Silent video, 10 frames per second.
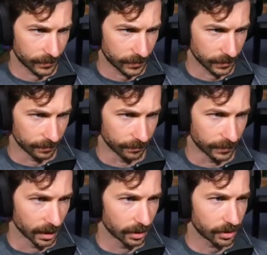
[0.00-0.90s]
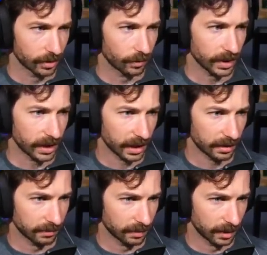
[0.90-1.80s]
Hmm. Should we get
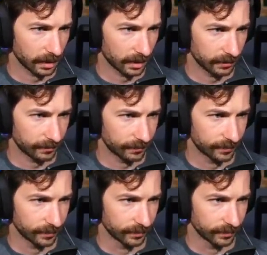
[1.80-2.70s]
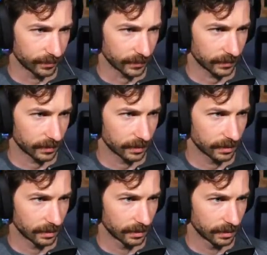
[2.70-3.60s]
uh? Oh, oh!
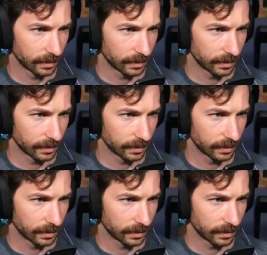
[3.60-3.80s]
There's, there's a